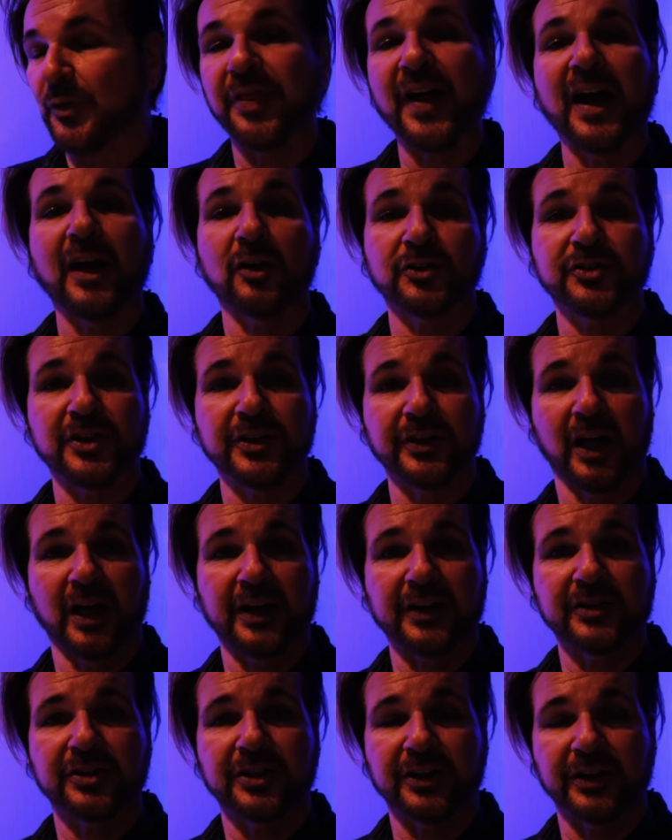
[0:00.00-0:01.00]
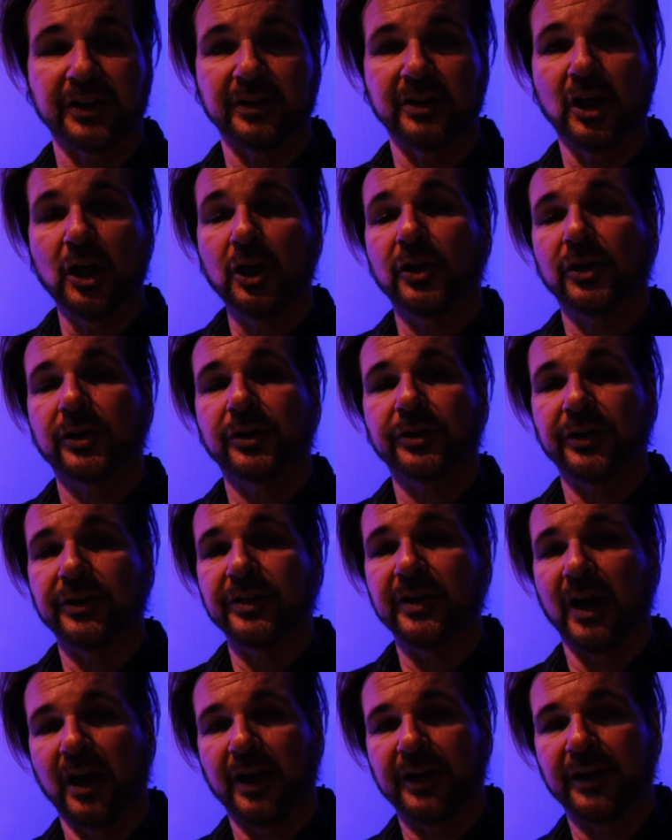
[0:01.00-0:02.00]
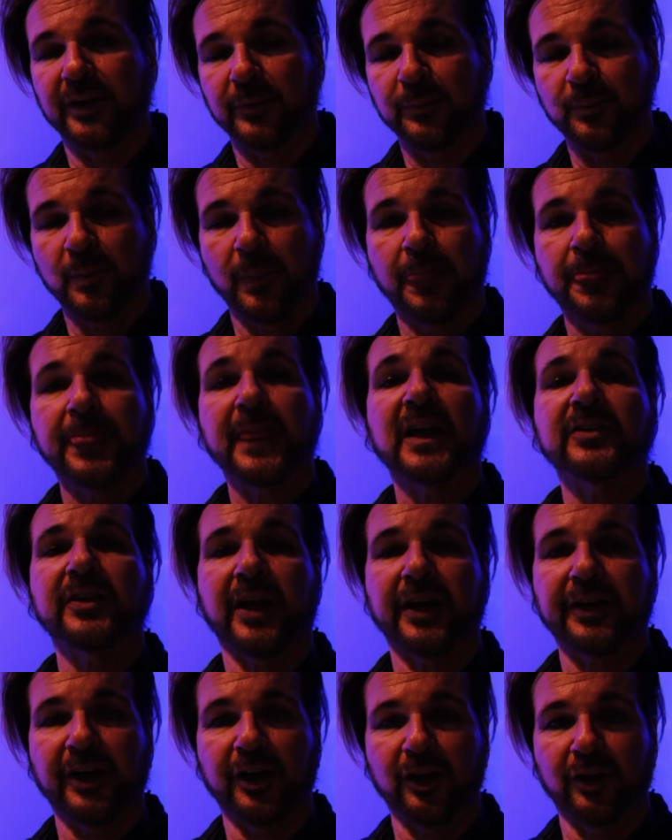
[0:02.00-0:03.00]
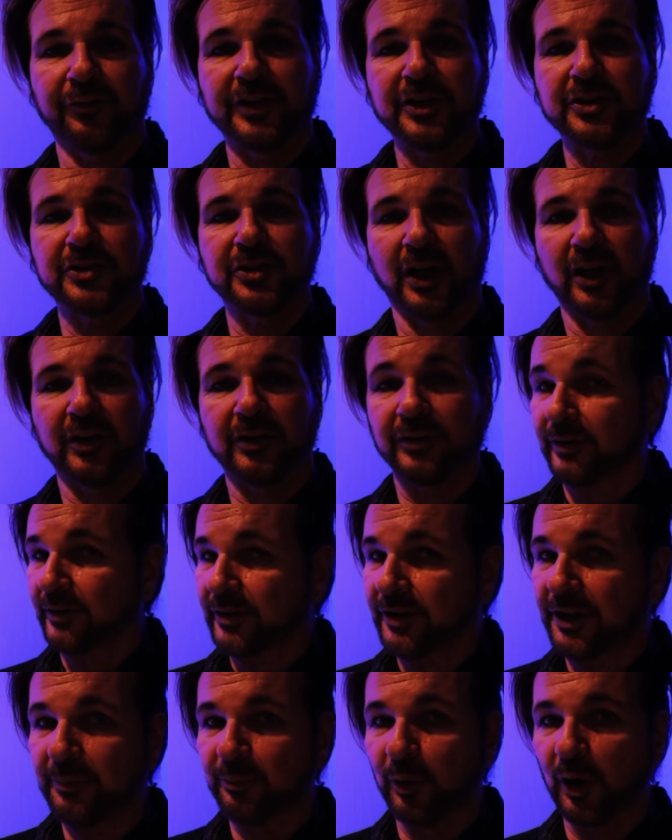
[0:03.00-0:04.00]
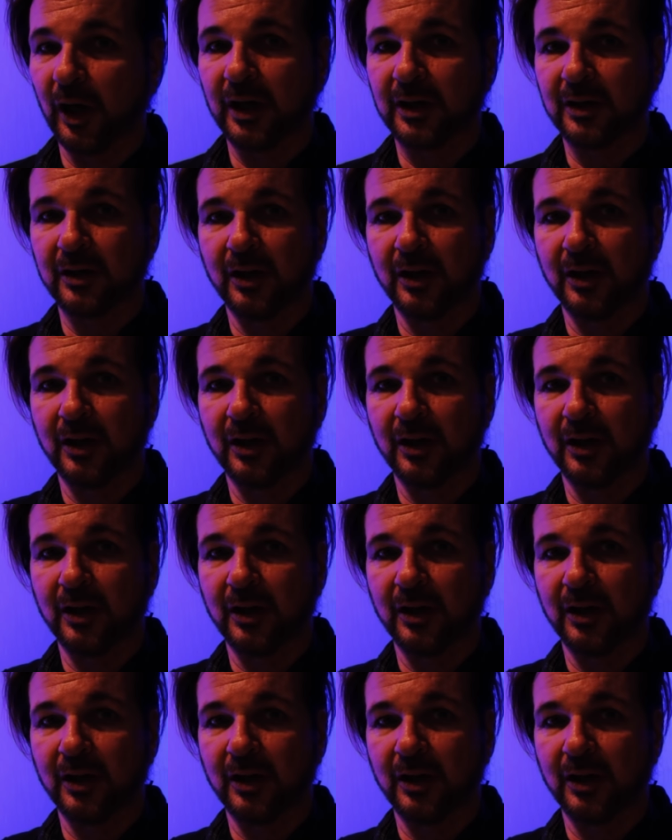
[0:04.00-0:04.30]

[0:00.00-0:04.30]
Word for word: 2019. Good night. Take care of each other and keep rock